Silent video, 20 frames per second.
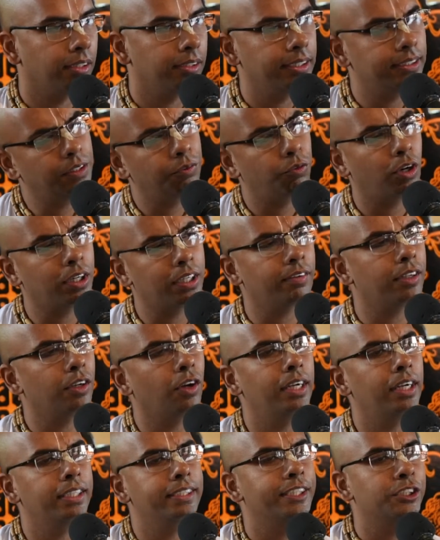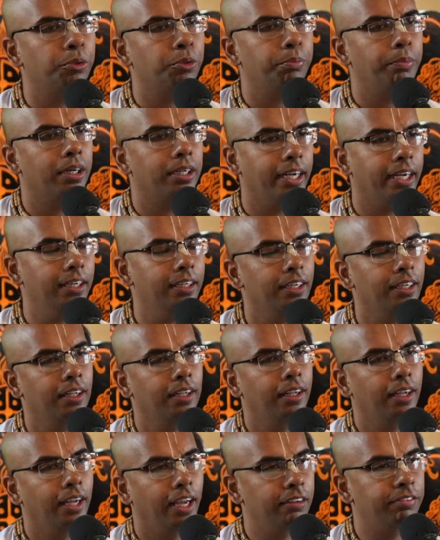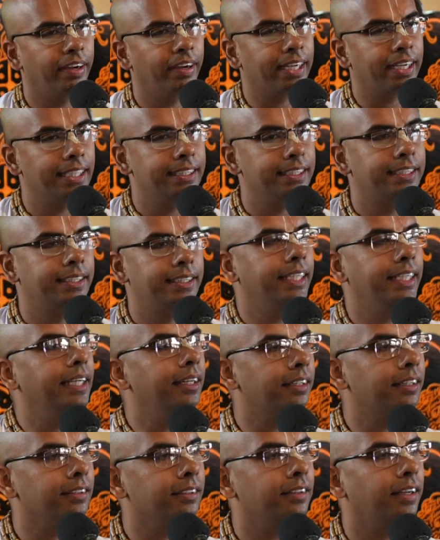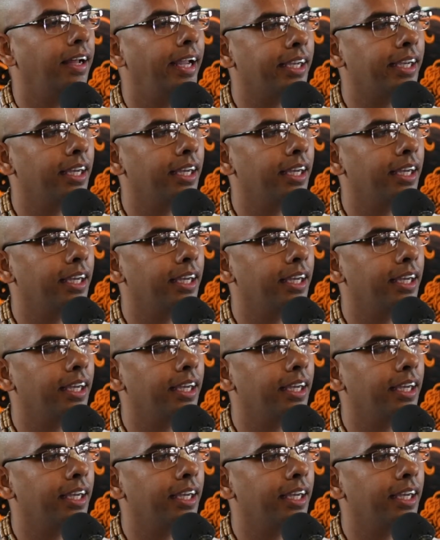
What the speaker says: They say whatever knowledge has to be attained, if I can see it, I can